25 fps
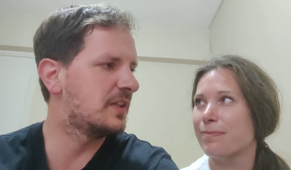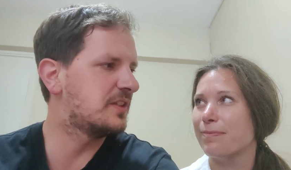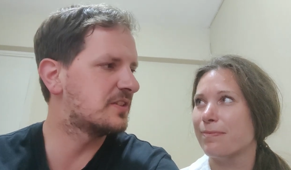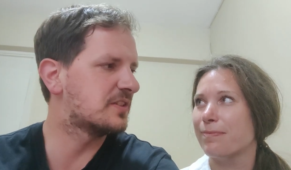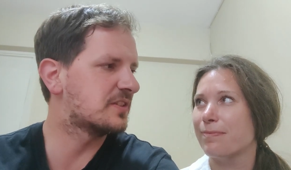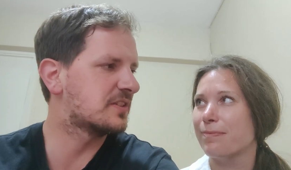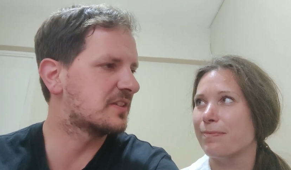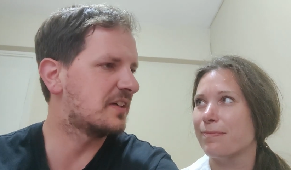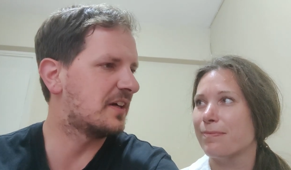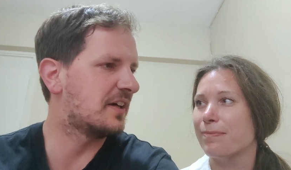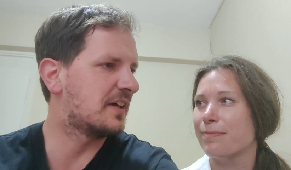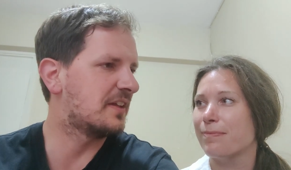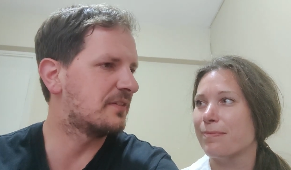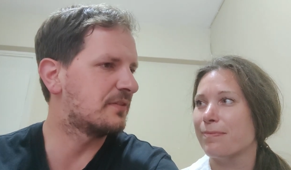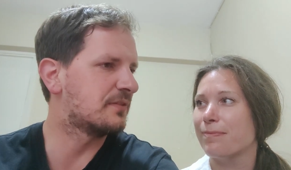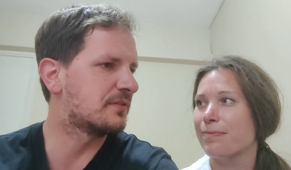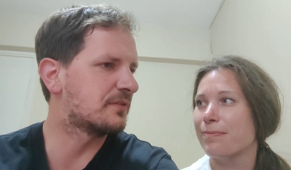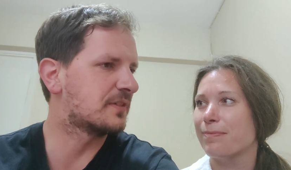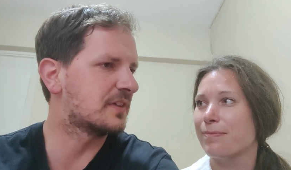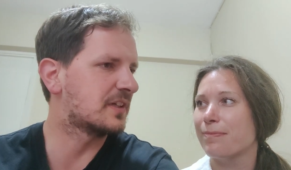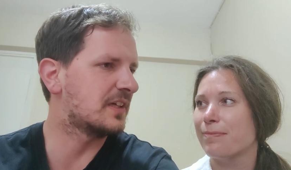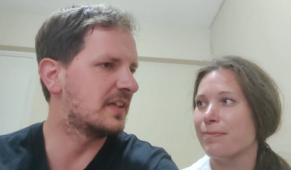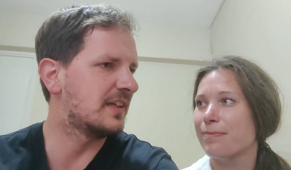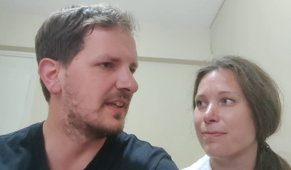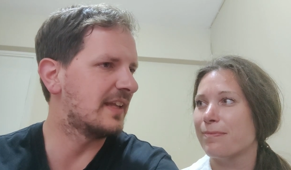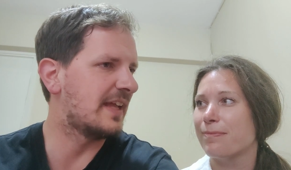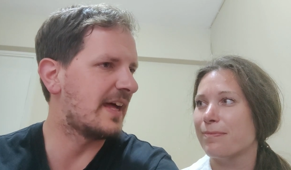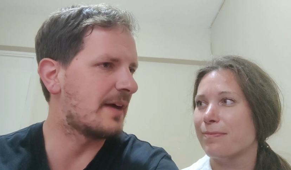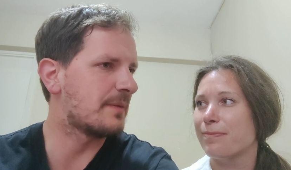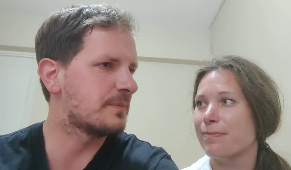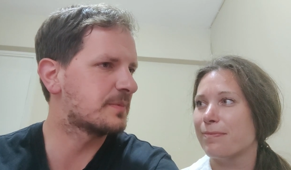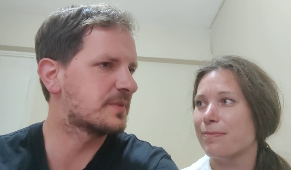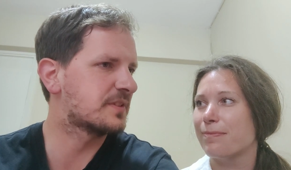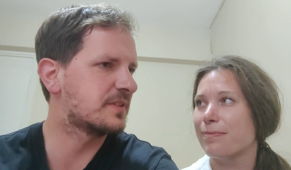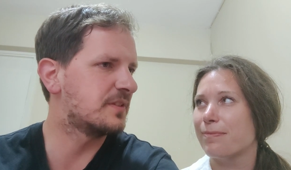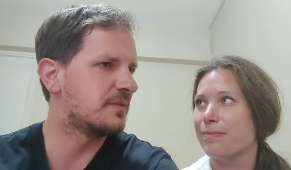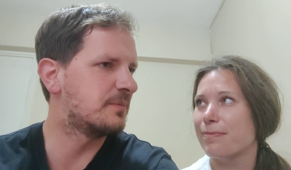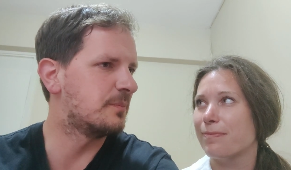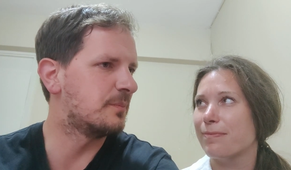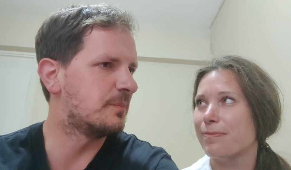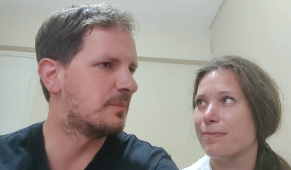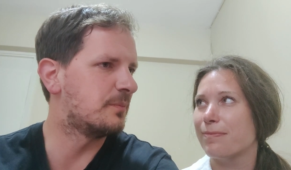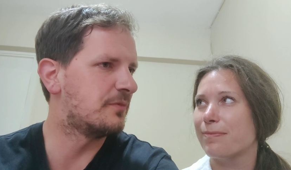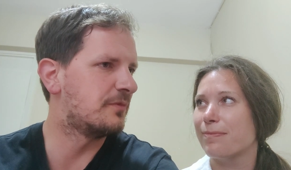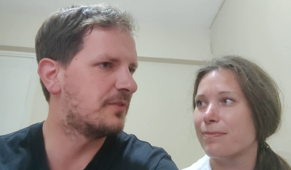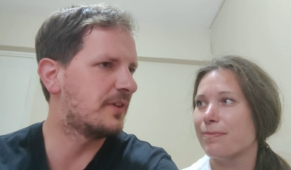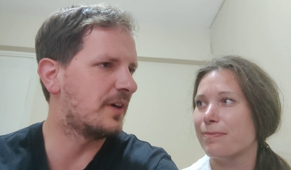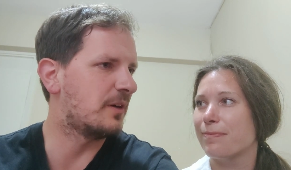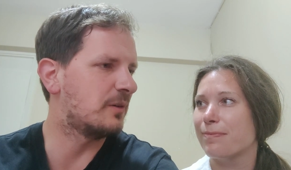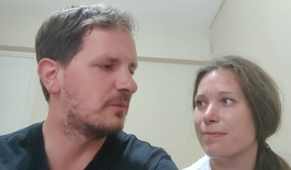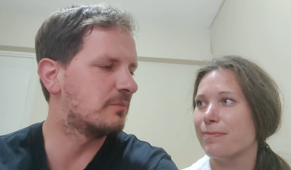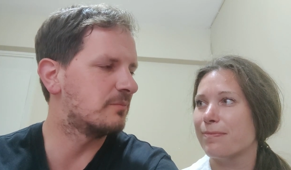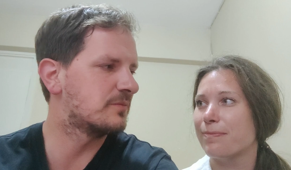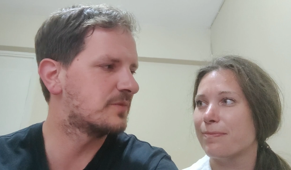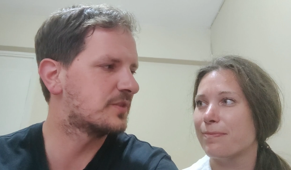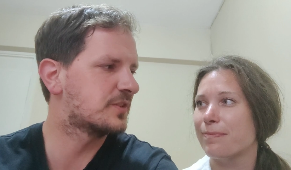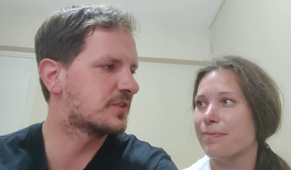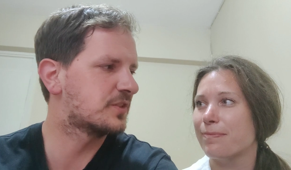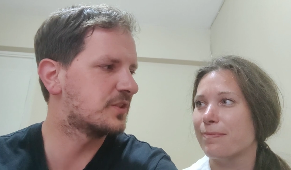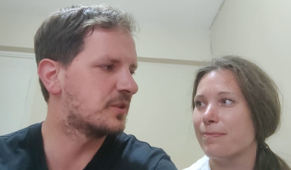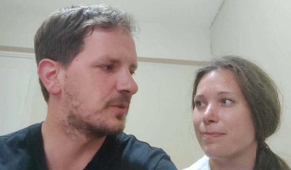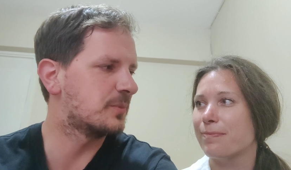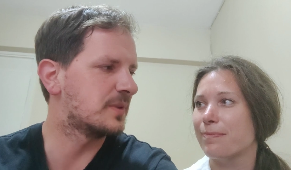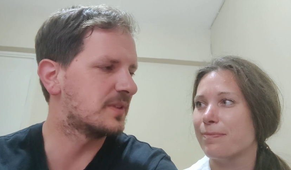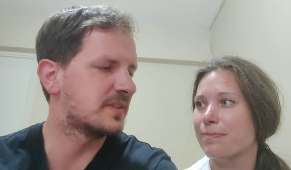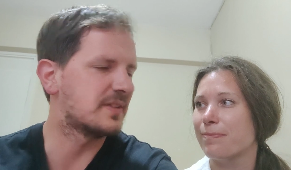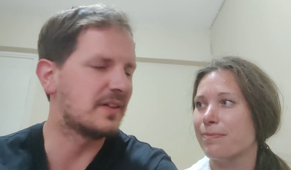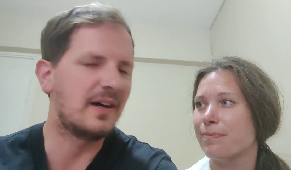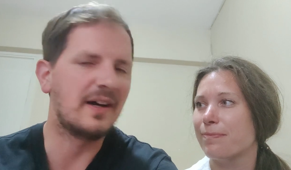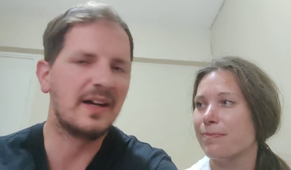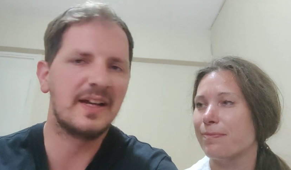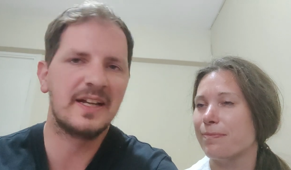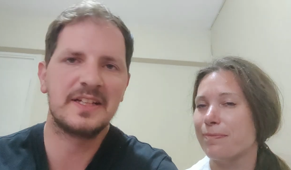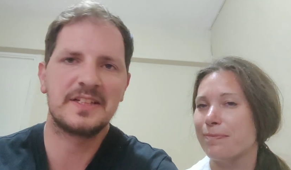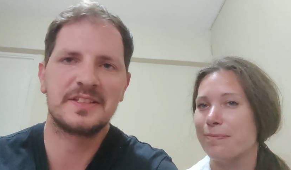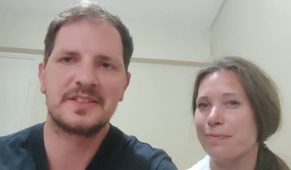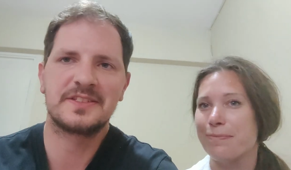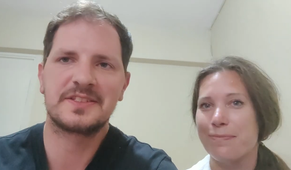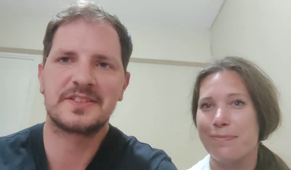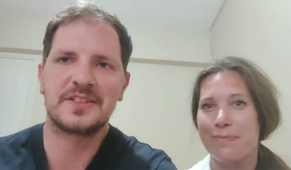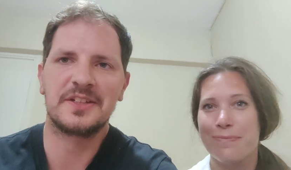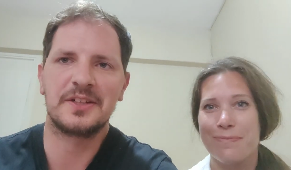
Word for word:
Speaker 1: we just kind of collapsed and felt super tired.